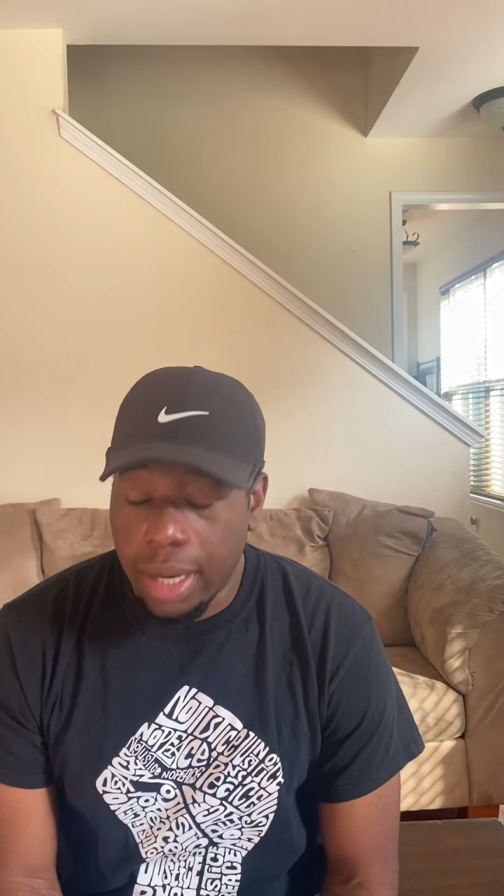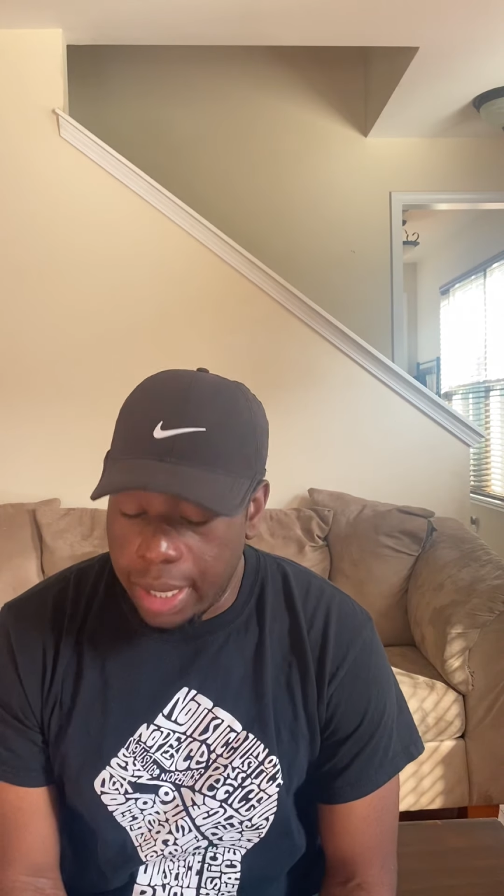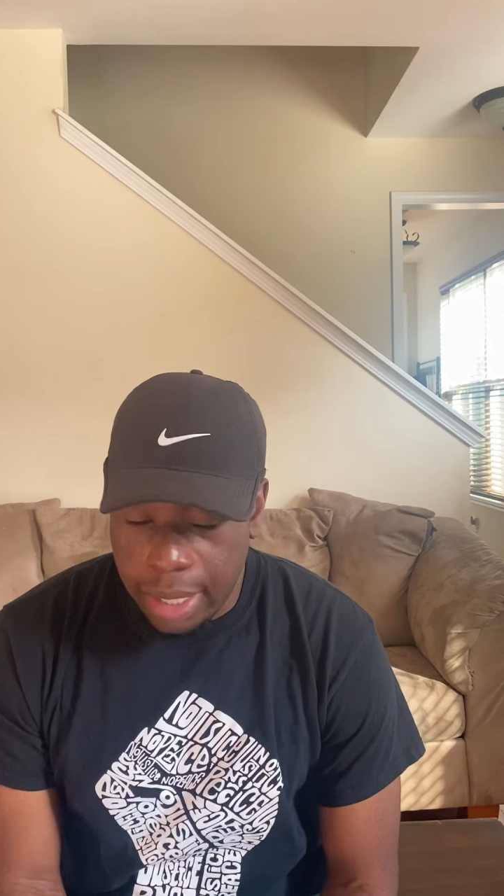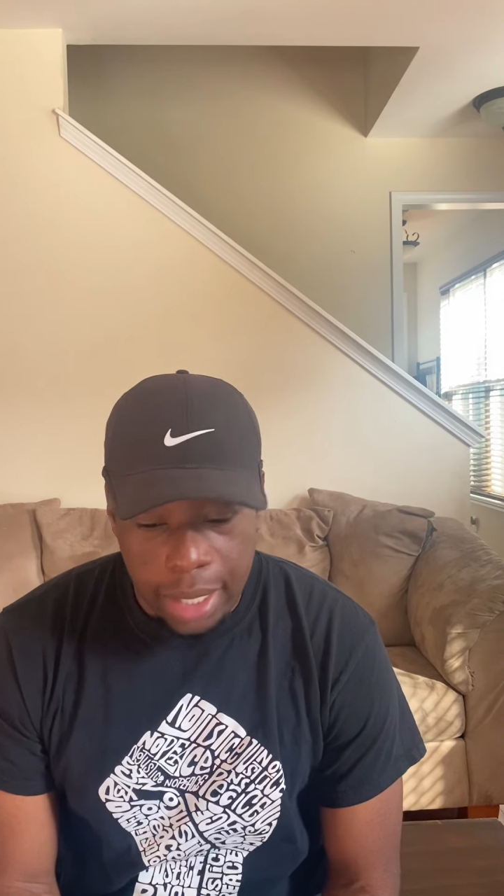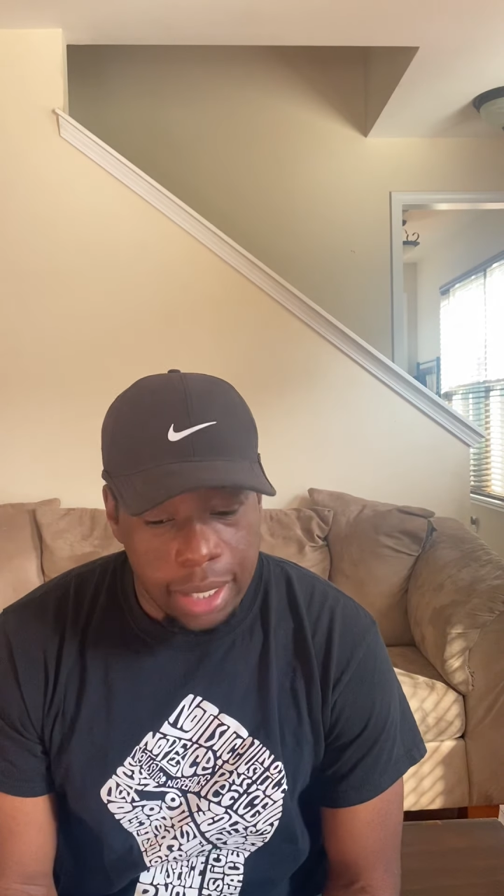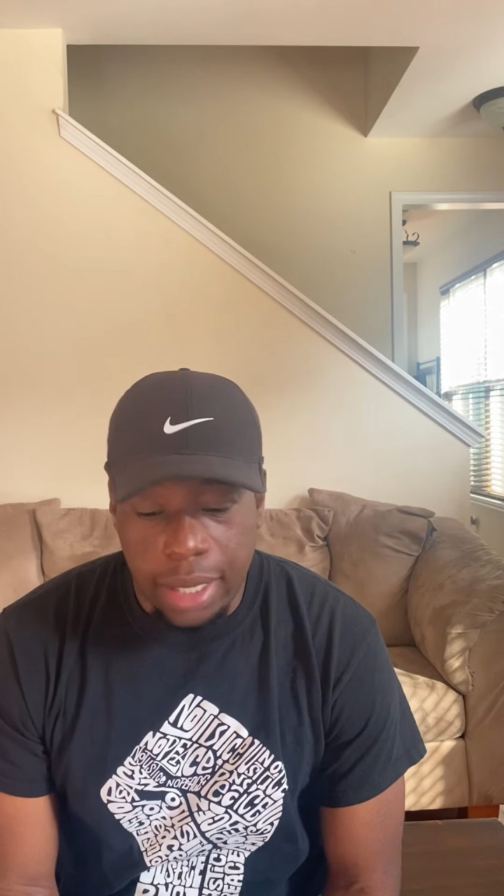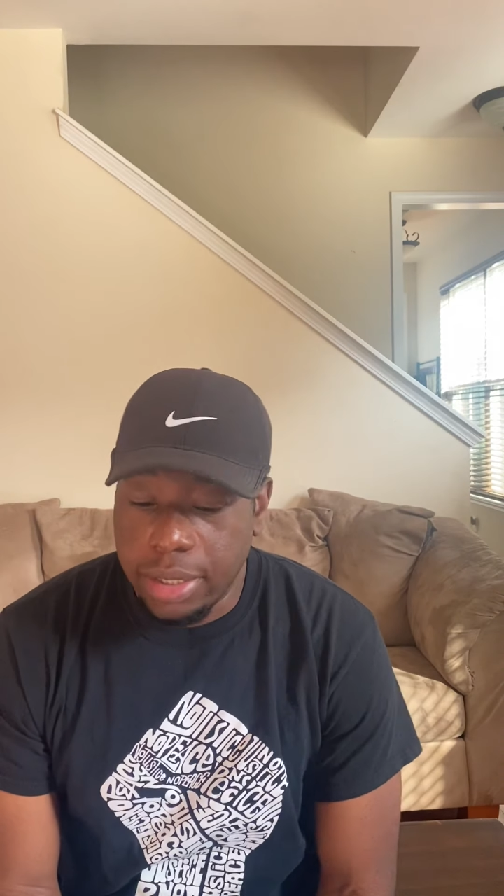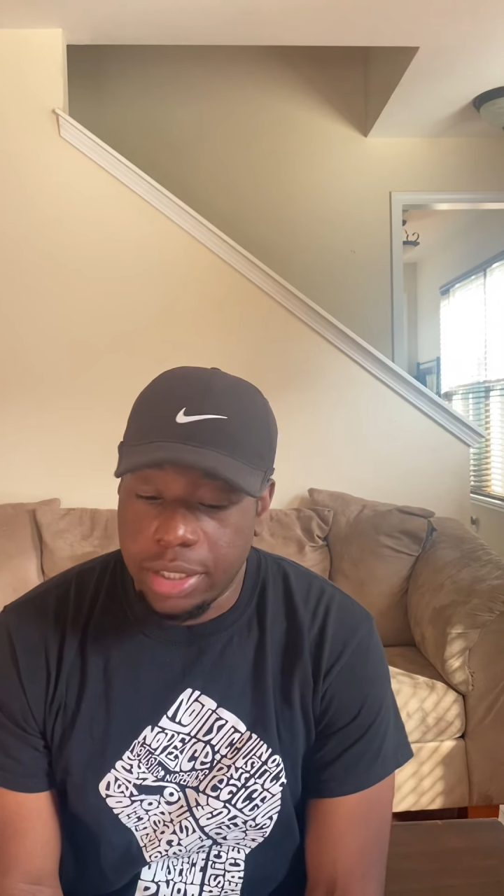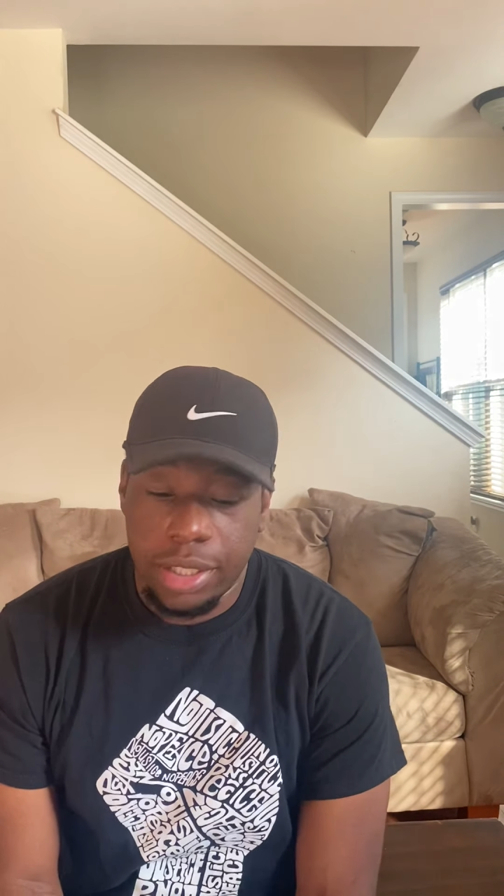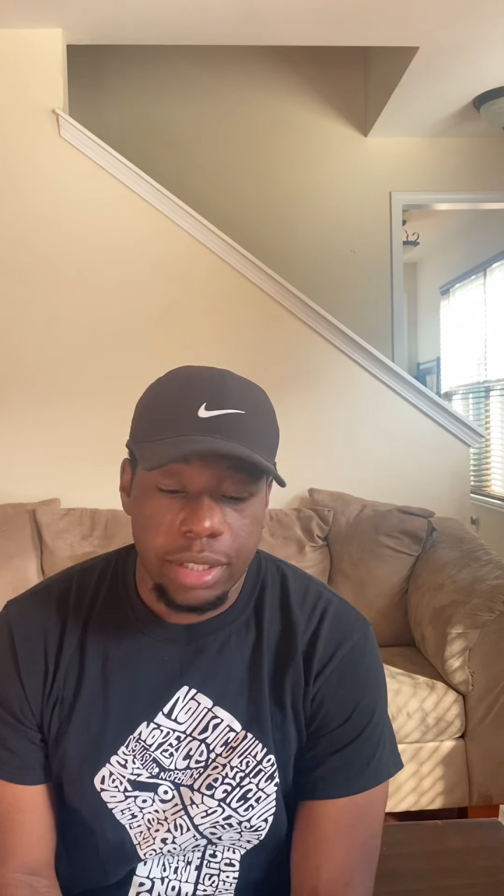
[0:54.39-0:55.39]
Like,
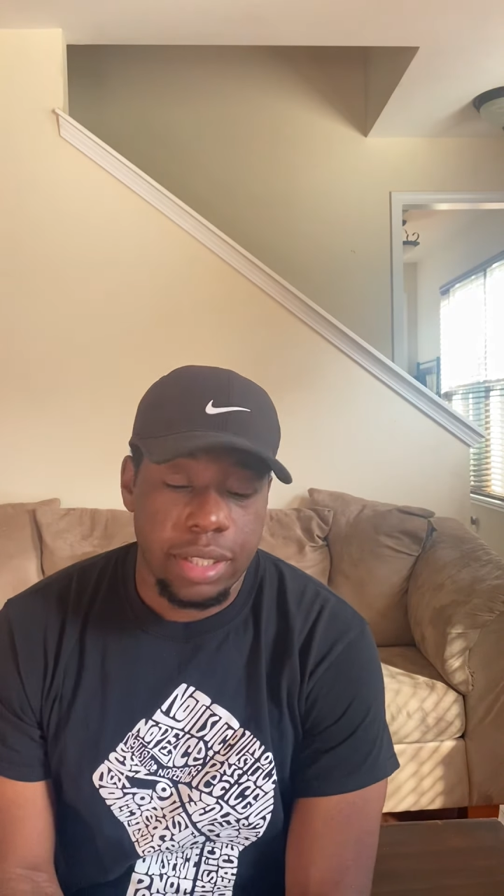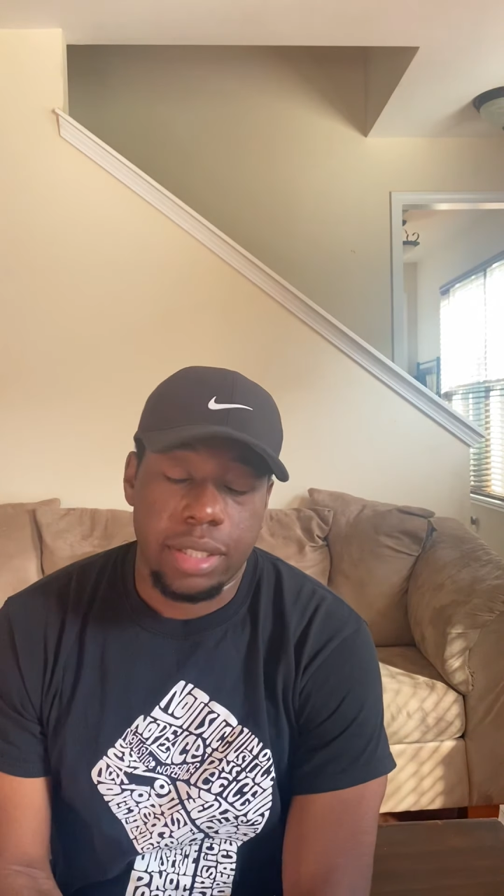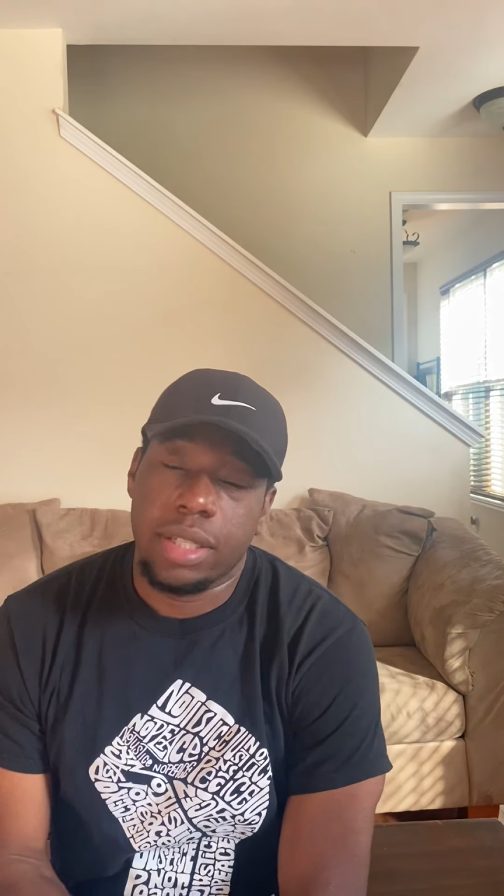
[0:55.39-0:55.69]
it's just as